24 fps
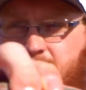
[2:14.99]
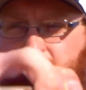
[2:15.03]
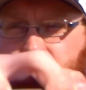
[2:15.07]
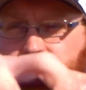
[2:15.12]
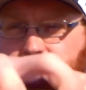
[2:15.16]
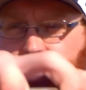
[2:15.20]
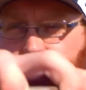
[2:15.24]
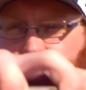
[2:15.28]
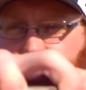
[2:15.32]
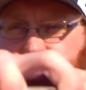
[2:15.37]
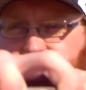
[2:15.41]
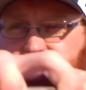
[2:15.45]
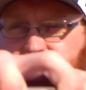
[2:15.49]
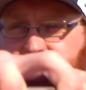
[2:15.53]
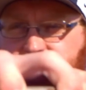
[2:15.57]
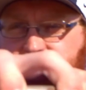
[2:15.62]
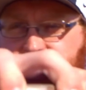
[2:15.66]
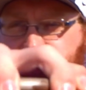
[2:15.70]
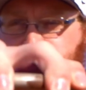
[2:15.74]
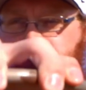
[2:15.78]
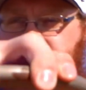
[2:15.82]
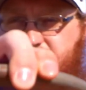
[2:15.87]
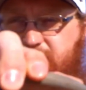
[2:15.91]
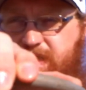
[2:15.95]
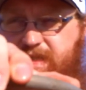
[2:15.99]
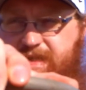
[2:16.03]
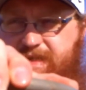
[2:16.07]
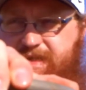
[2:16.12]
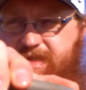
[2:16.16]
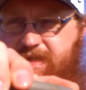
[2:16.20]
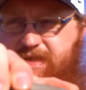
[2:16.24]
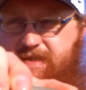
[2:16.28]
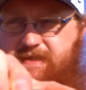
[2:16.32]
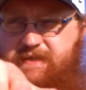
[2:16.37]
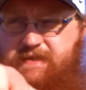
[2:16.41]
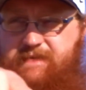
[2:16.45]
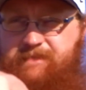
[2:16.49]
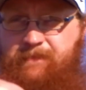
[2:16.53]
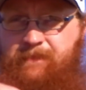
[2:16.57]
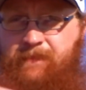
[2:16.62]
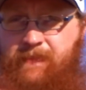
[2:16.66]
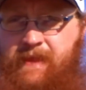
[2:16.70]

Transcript: along the edge of the discus.